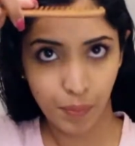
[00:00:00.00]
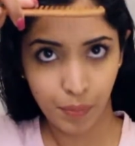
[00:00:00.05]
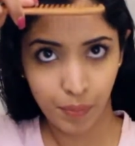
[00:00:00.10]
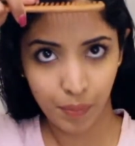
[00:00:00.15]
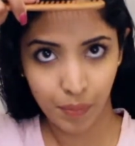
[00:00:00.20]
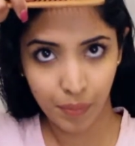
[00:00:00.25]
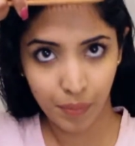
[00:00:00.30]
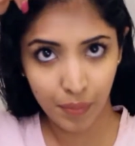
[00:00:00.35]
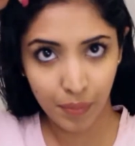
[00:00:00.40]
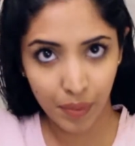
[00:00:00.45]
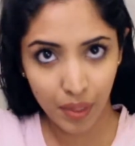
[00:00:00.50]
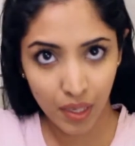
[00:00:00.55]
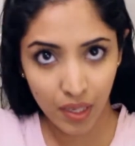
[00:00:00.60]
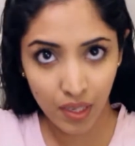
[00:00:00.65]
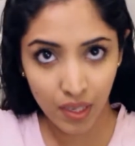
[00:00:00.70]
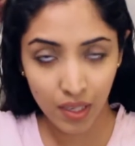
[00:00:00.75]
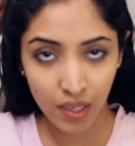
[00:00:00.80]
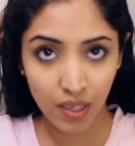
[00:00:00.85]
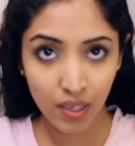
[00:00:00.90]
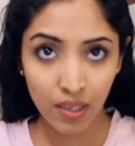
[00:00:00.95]
hair
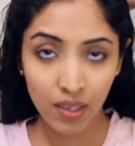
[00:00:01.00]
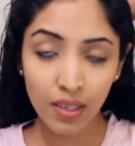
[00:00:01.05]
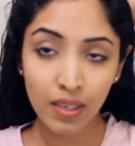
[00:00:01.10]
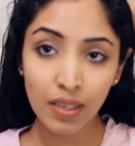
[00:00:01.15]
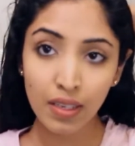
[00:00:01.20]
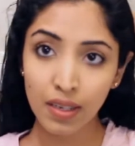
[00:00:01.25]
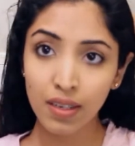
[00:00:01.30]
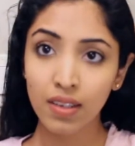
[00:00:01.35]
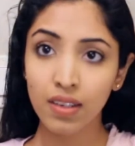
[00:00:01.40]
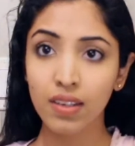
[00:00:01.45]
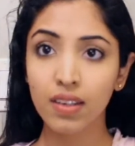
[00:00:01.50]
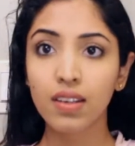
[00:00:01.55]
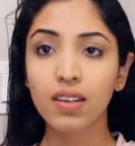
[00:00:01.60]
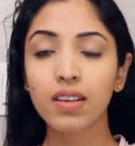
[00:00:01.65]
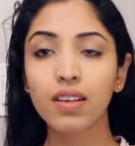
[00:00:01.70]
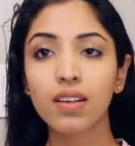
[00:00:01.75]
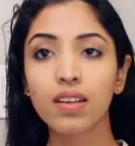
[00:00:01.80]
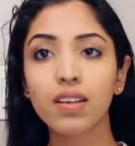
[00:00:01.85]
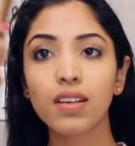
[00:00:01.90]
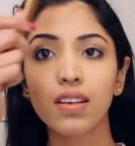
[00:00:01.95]
wet because it
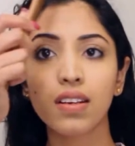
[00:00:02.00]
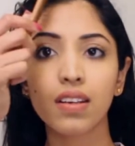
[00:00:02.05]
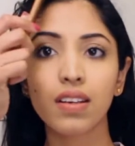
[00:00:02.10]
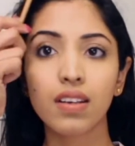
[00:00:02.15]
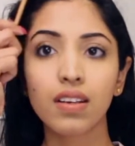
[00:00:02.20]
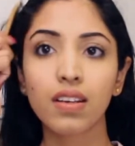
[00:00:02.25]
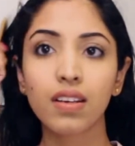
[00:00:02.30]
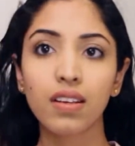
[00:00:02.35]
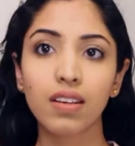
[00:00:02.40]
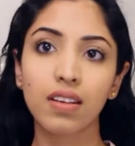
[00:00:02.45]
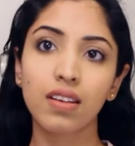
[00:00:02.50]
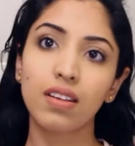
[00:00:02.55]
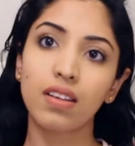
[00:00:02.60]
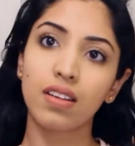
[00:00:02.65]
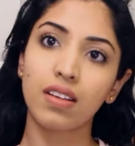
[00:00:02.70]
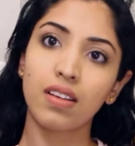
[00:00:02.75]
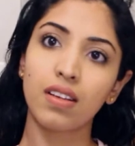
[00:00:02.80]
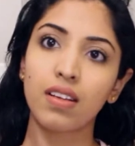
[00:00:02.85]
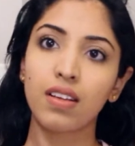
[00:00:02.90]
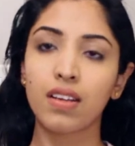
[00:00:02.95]
gives me more control,